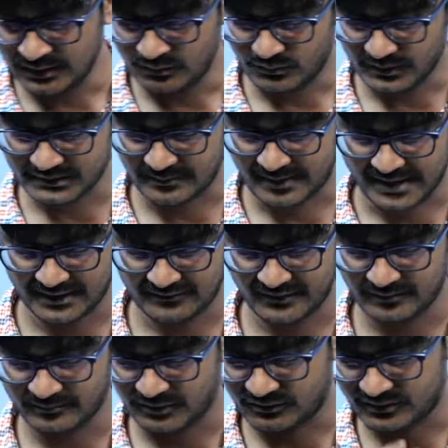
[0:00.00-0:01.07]
What is the
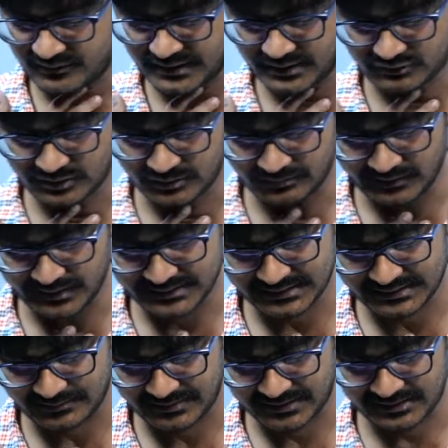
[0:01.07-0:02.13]
magnifying power of telescope? What is the
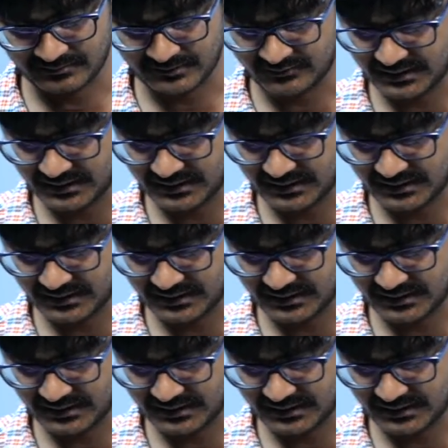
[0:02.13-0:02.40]
separation between